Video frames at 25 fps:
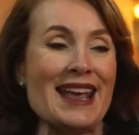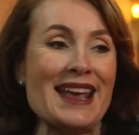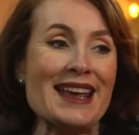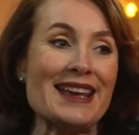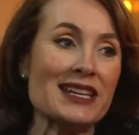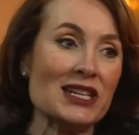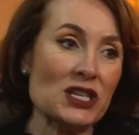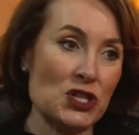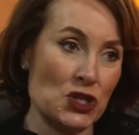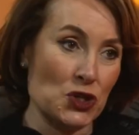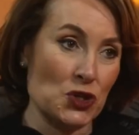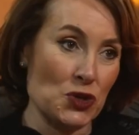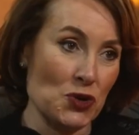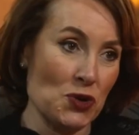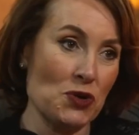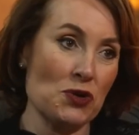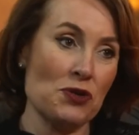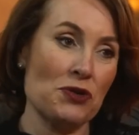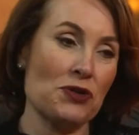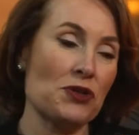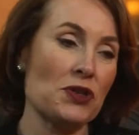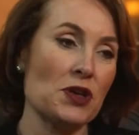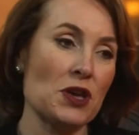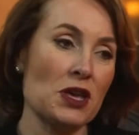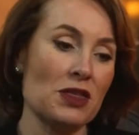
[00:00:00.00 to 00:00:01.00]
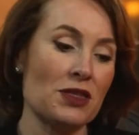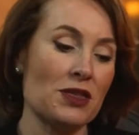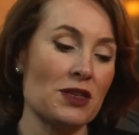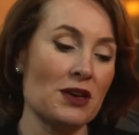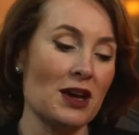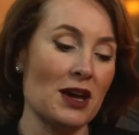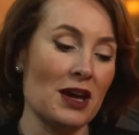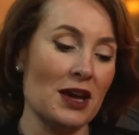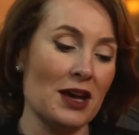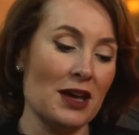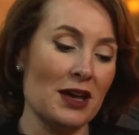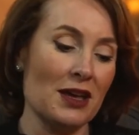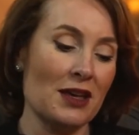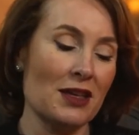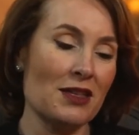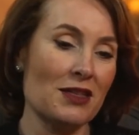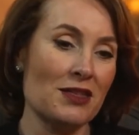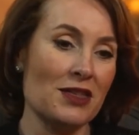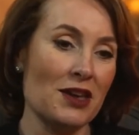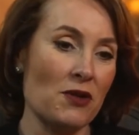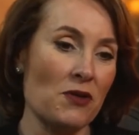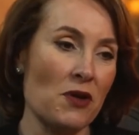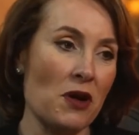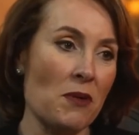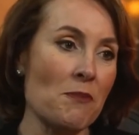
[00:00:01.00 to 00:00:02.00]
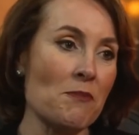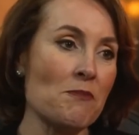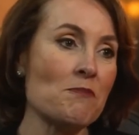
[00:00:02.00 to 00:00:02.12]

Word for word: In truth, uh, there are